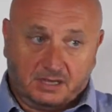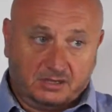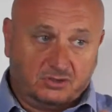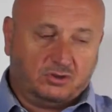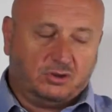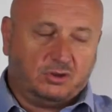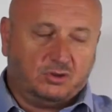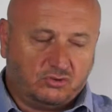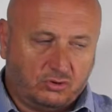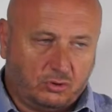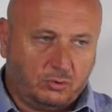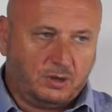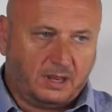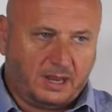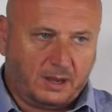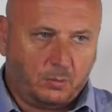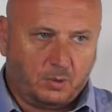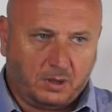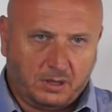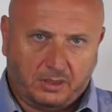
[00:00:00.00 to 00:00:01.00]
Can control
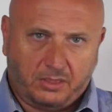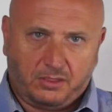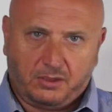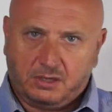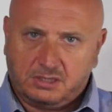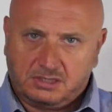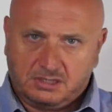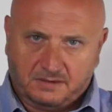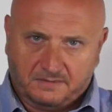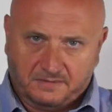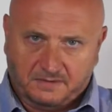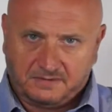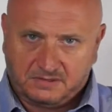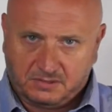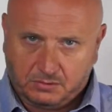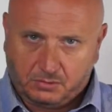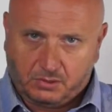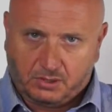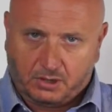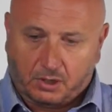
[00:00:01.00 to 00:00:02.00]
our 130 if you've
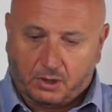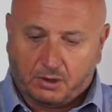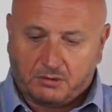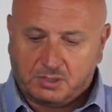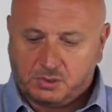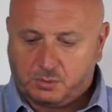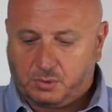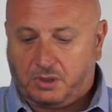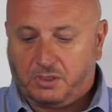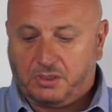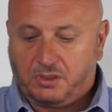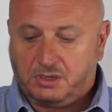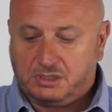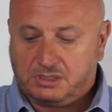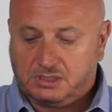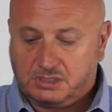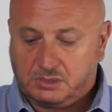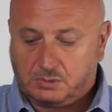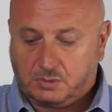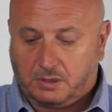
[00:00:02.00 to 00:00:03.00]
still got an Iris
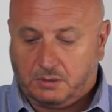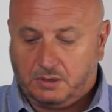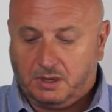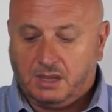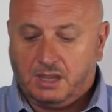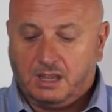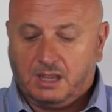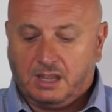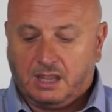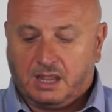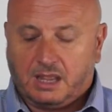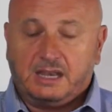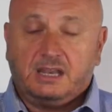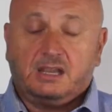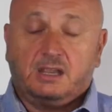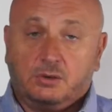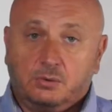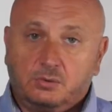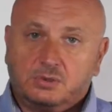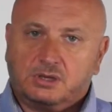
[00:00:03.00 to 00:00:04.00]
130 as well, and
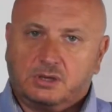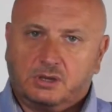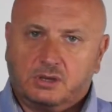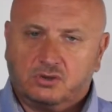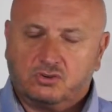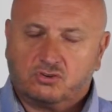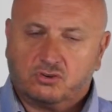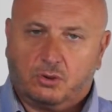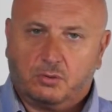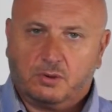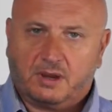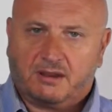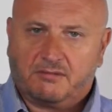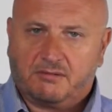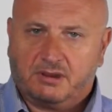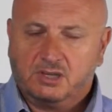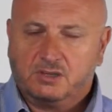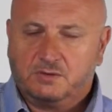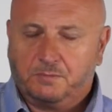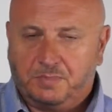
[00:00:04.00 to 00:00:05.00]
it can also control our
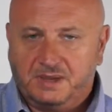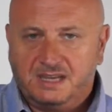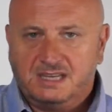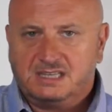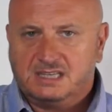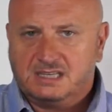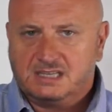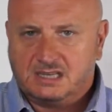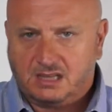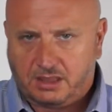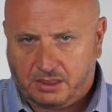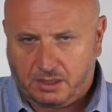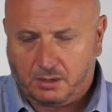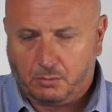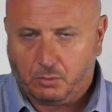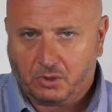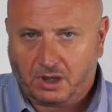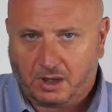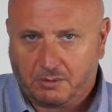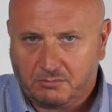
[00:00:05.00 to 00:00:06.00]
range of PTZ
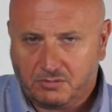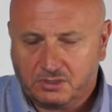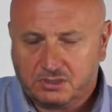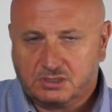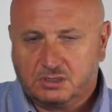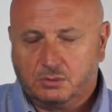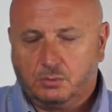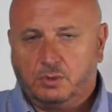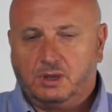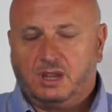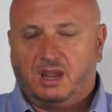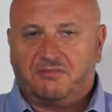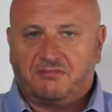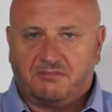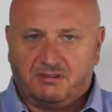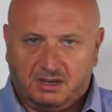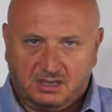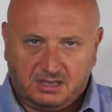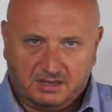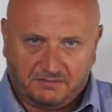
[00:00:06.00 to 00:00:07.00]
thermal cameras that we
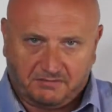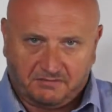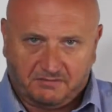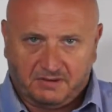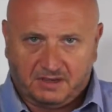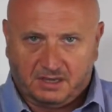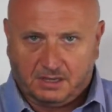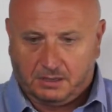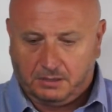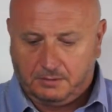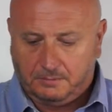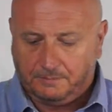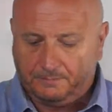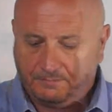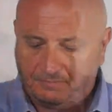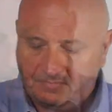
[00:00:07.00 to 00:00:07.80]
cover in a different video.